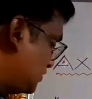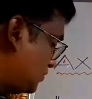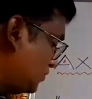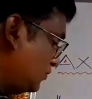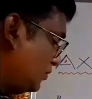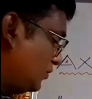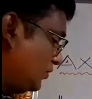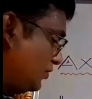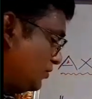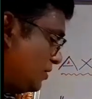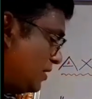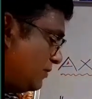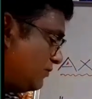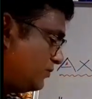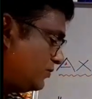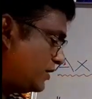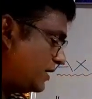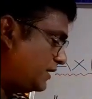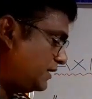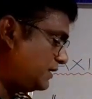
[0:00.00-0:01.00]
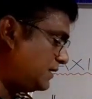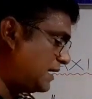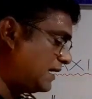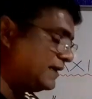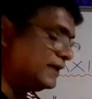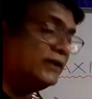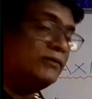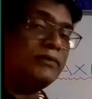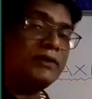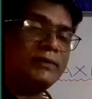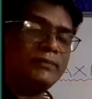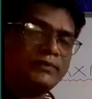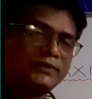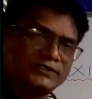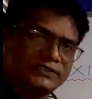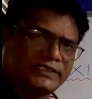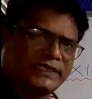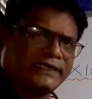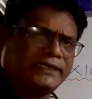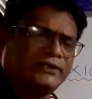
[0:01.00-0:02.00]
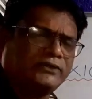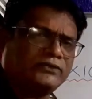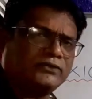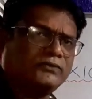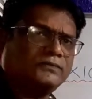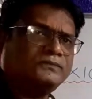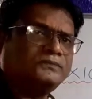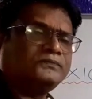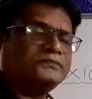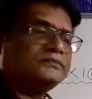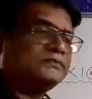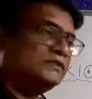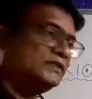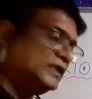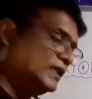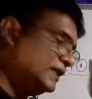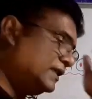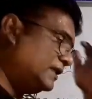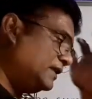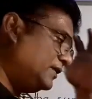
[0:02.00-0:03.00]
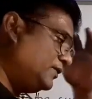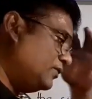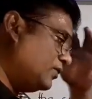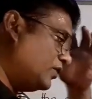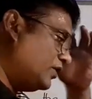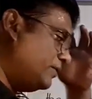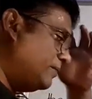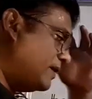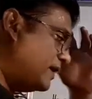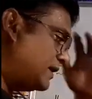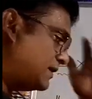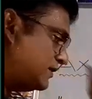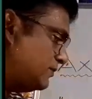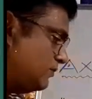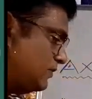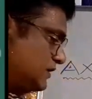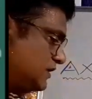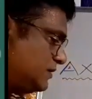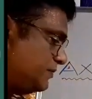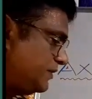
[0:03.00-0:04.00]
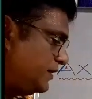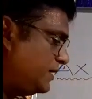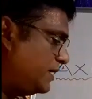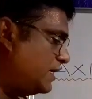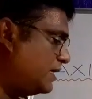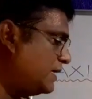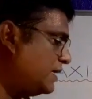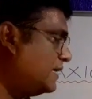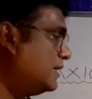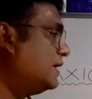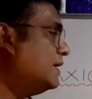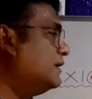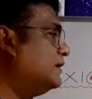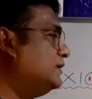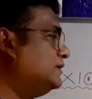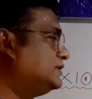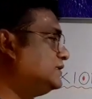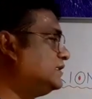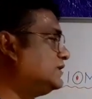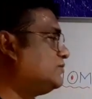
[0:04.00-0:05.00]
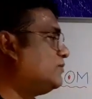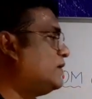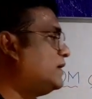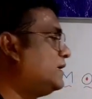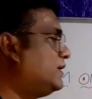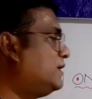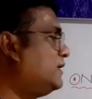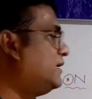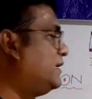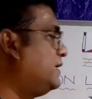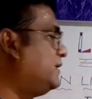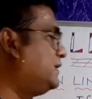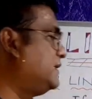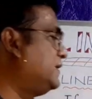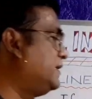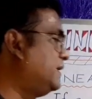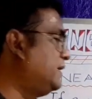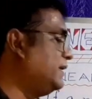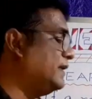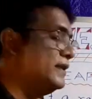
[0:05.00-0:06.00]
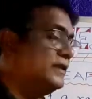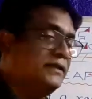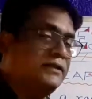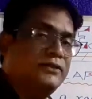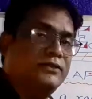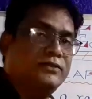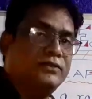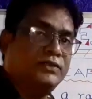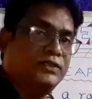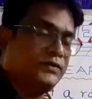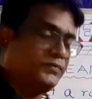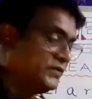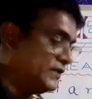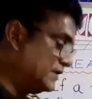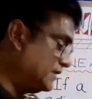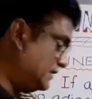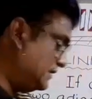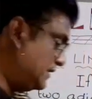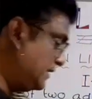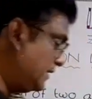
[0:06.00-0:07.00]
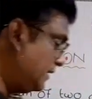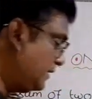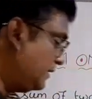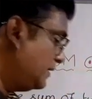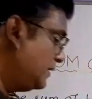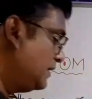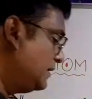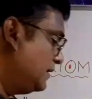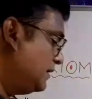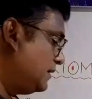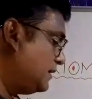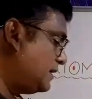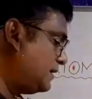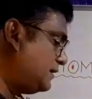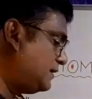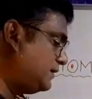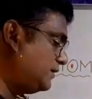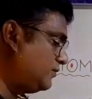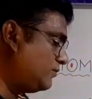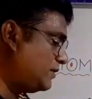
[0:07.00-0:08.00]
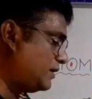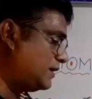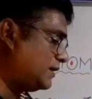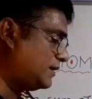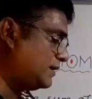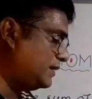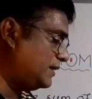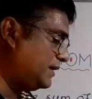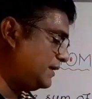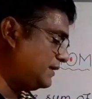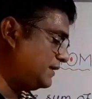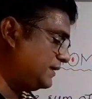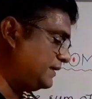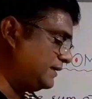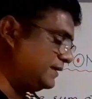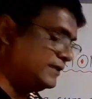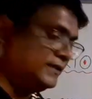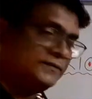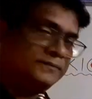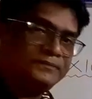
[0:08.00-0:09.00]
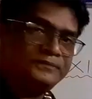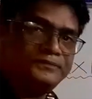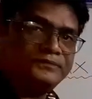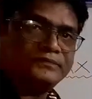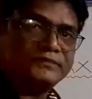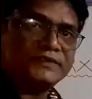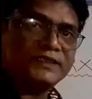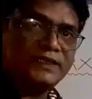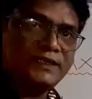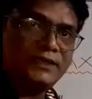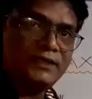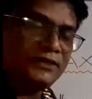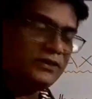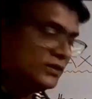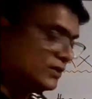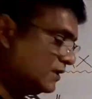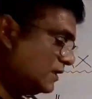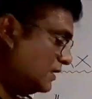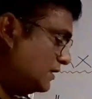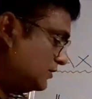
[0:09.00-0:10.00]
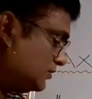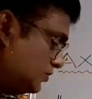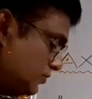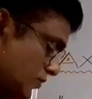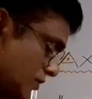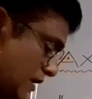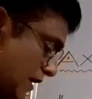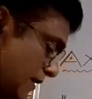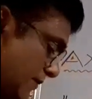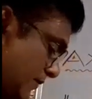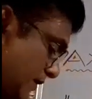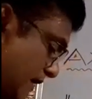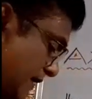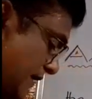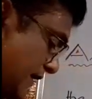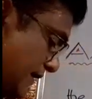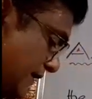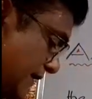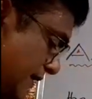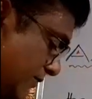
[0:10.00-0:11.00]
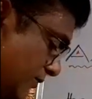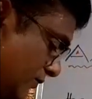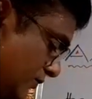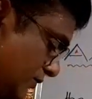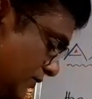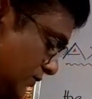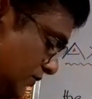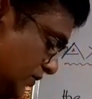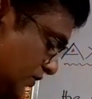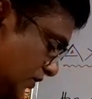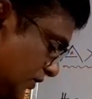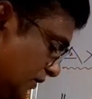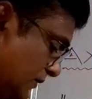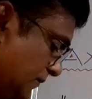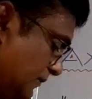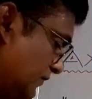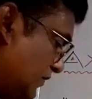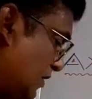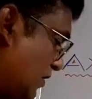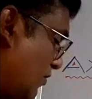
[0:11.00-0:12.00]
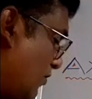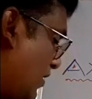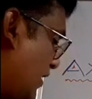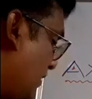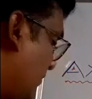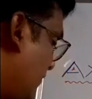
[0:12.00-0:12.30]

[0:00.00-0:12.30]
2? You have to write angle 1 plus angle 2. Then your remark must be, is it 180 degree? If it is there, write here 180 degree. Clear? So I am writing now. You see how I